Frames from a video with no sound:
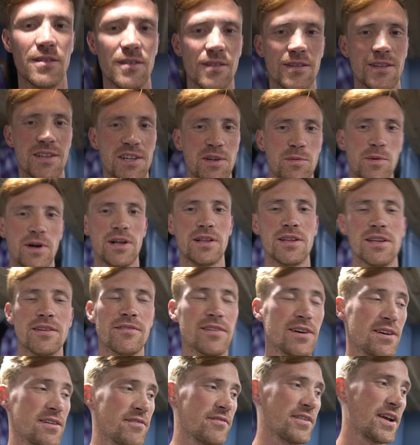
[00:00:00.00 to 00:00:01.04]
The thing about
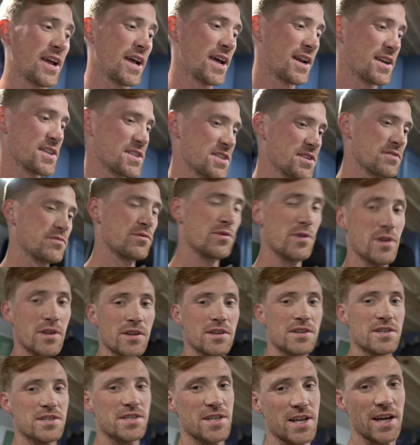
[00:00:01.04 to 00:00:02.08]
living in a van is you
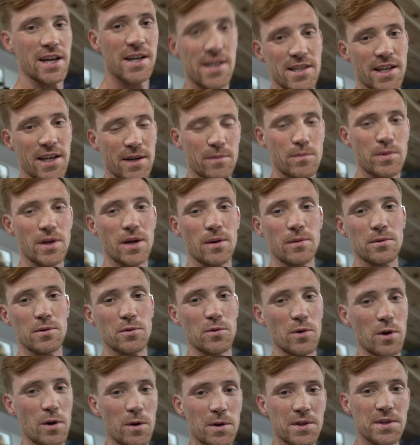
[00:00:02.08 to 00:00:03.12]
really just gotta like be able to
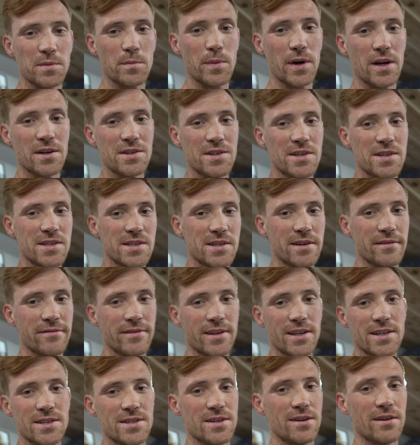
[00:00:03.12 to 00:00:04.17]
roll with the punches and if
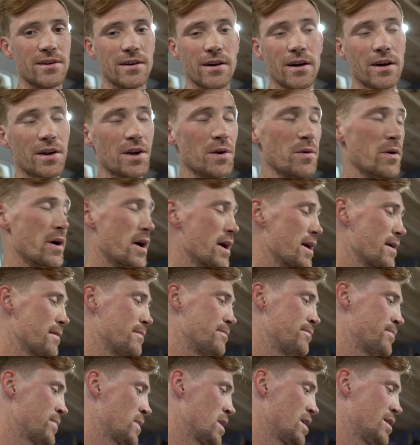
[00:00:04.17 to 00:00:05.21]
things don't go your way,
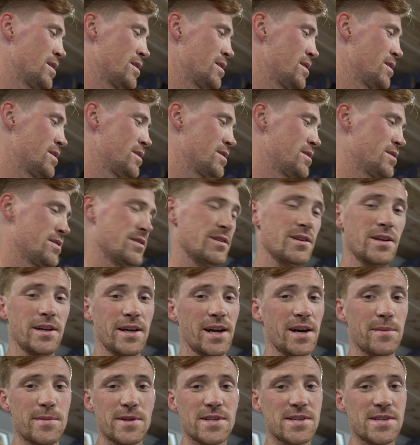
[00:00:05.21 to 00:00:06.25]
you
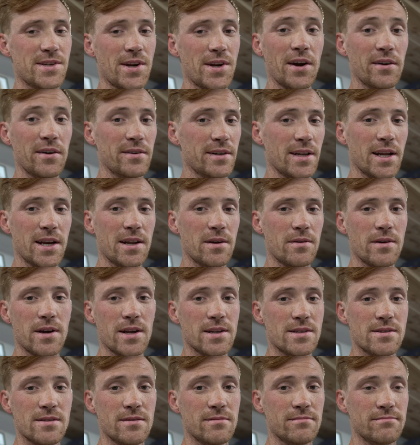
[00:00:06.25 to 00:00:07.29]
gotta be stoked
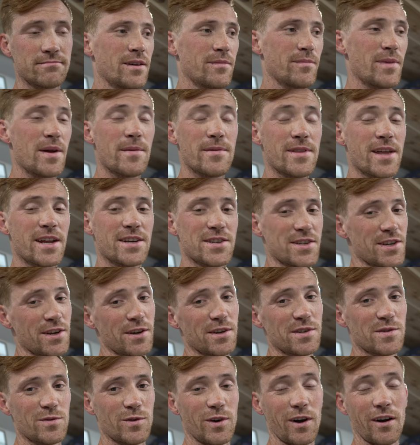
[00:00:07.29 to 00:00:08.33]
anyways. Maybe that just
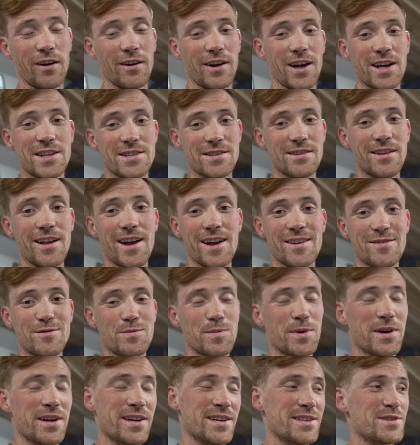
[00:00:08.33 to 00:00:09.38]
goes for all kinds of life,
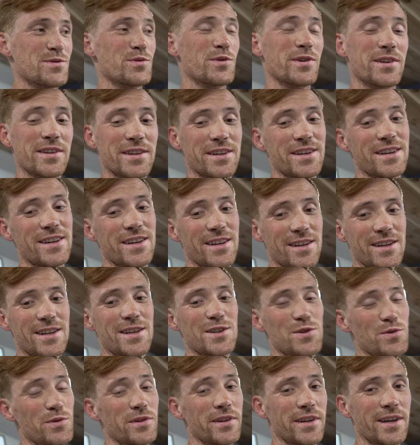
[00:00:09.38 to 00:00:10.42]
but it's really
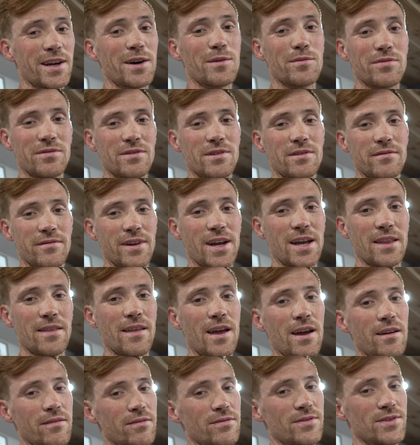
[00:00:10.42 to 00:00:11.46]
it's really helpful in van
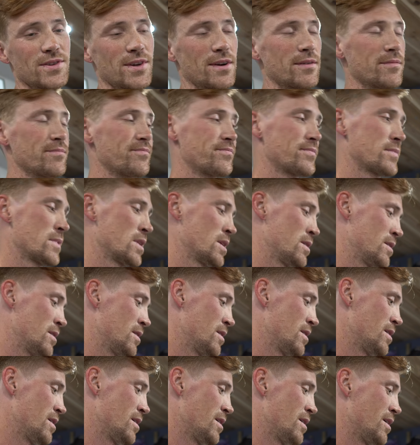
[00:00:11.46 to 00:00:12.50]
life. So it is
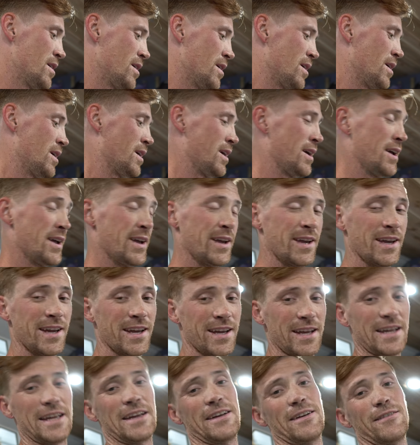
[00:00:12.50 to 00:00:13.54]
necessary
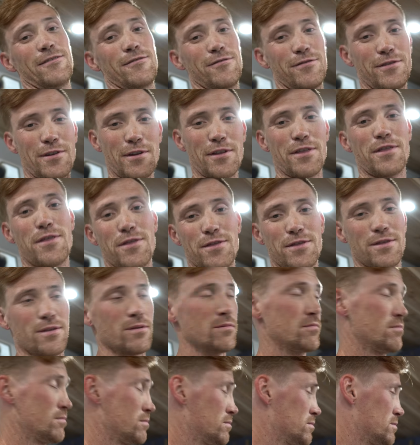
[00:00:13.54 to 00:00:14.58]
in van life because
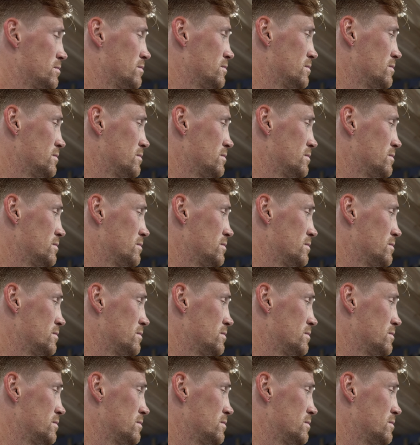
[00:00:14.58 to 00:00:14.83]
nothing